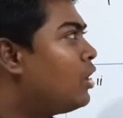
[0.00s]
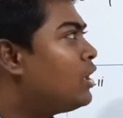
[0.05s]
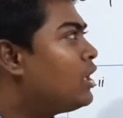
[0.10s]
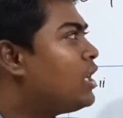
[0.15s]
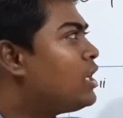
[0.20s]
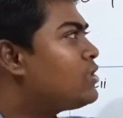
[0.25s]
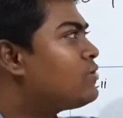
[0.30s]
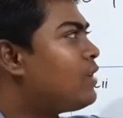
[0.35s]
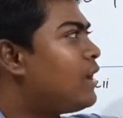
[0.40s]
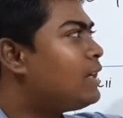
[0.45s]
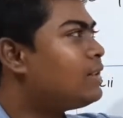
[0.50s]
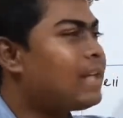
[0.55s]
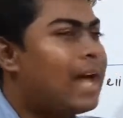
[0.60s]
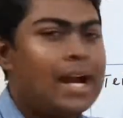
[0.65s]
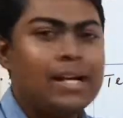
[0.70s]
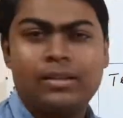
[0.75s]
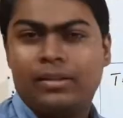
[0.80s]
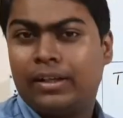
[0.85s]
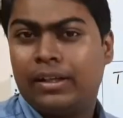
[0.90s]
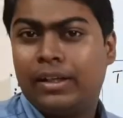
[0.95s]
He said
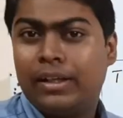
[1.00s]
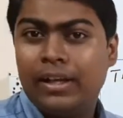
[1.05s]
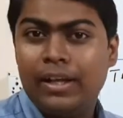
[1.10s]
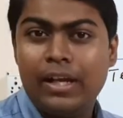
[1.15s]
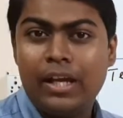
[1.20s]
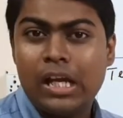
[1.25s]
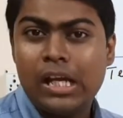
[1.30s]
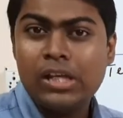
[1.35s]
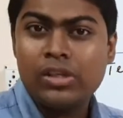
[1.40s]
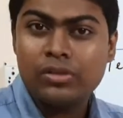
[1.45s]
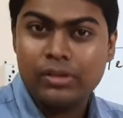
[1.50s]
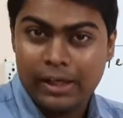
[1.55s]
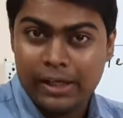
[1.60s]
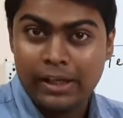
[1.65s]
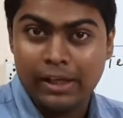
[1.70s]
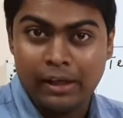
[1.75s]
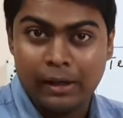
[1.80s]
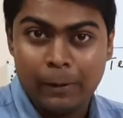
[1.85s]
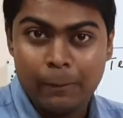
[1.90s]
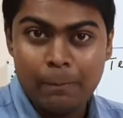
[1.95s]
that he is
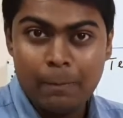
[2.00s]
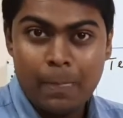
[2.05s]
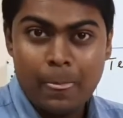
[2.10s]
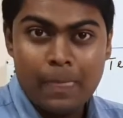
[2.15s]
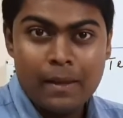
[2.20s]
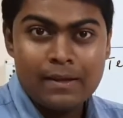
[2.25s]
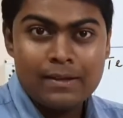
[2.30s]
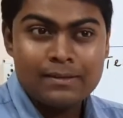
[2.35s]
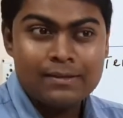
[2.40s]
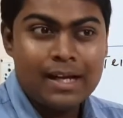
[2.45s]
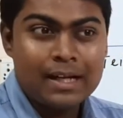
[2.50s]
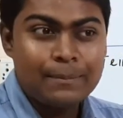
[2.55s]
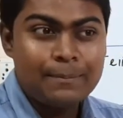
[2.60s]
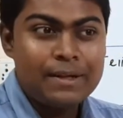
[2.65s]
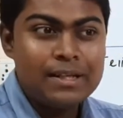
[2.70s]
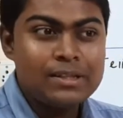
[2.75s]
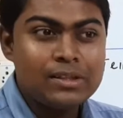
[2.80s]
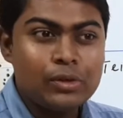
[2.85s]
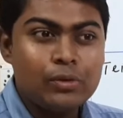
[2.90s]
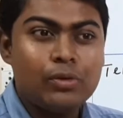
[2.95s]
ill. That
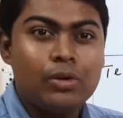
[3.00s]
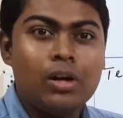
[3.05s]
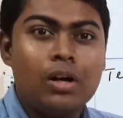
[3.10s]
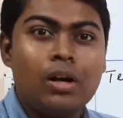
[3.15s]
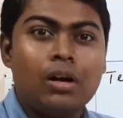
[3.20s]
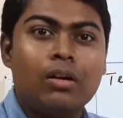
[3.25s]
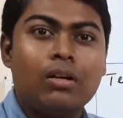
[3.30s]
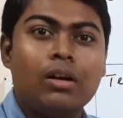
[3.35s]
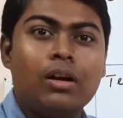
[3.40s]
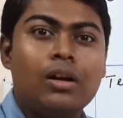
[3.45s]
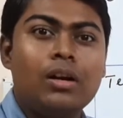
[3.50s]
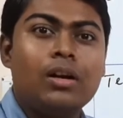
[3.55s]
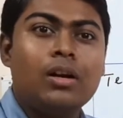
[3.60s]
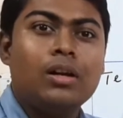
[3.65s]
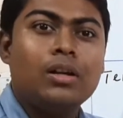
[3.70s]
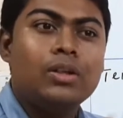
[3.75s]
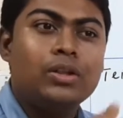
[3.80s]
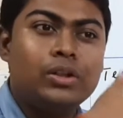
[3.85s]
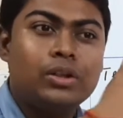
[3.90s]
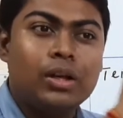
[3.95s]
means you are
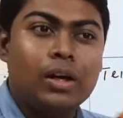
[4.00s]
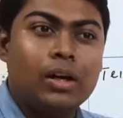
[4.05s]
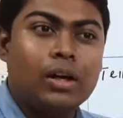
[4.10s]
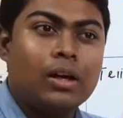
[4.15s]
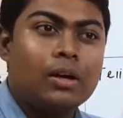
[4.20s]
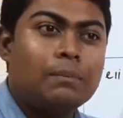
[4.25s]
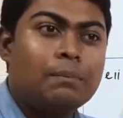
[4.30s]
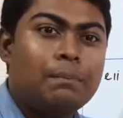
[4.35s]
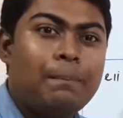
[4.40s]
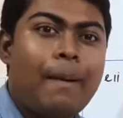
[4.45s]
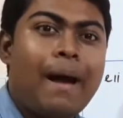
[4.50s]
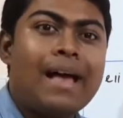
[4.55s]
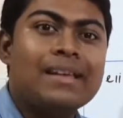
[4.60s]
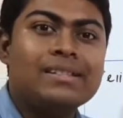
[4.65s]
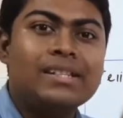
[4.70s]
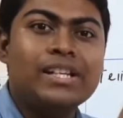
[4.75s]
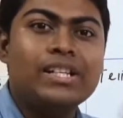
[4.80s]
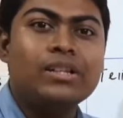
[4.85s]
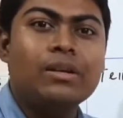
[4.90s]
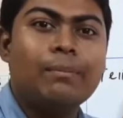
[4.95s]

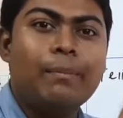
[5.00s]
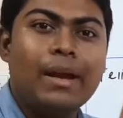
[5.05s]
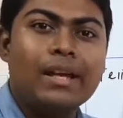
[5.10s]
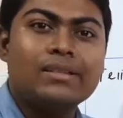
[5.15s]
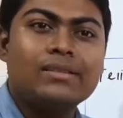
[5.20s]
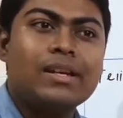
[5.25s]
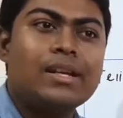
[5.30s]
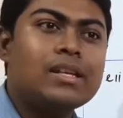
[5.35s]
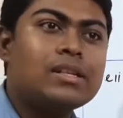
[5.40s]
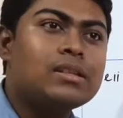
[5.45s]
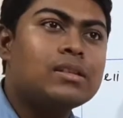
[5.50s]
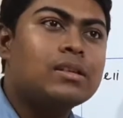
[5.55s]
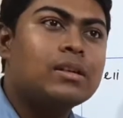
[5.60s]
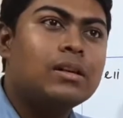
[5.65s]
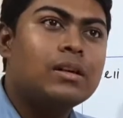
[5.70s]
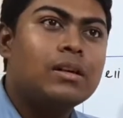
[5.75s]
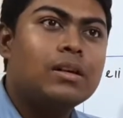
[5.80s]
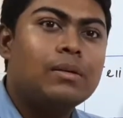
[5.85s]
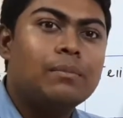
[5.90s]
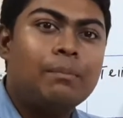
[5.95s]
passing the message
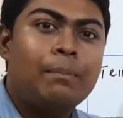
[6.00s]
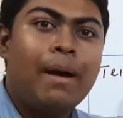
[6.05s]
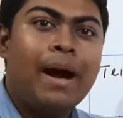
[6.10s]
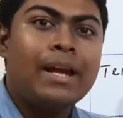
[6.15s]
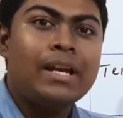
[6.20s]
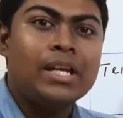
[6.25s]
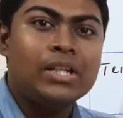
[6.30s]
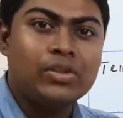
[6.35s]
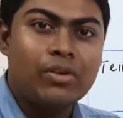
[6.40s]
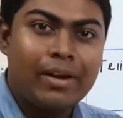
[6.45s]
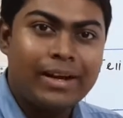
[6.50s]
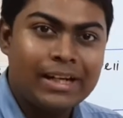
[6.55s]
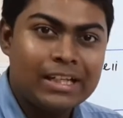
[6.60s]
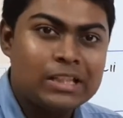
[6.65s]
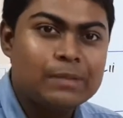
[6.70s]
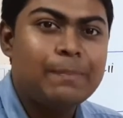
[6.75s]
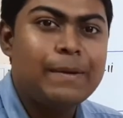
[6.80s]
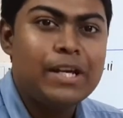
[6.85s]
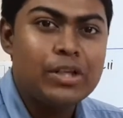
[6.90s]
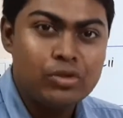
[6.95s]
by indirect
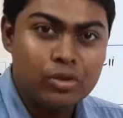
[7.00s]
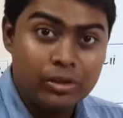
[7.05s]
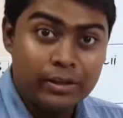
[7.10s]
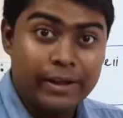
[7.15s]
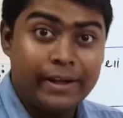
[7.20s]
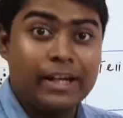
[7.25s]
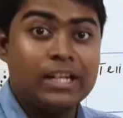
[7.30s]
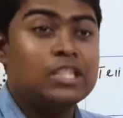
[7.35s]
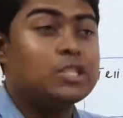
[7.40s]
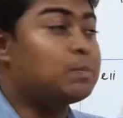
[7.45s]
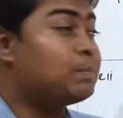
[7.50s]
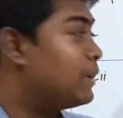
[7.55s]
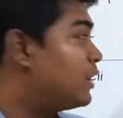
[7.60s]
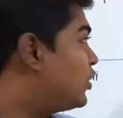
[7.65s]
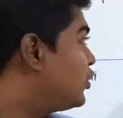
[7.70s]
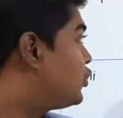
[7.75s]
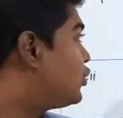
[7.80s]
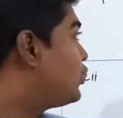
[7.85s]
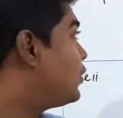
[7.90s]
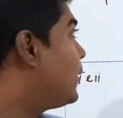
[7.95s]
speech or direct
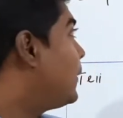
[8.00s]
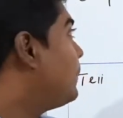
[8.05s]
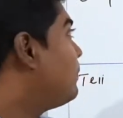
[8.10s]
speech.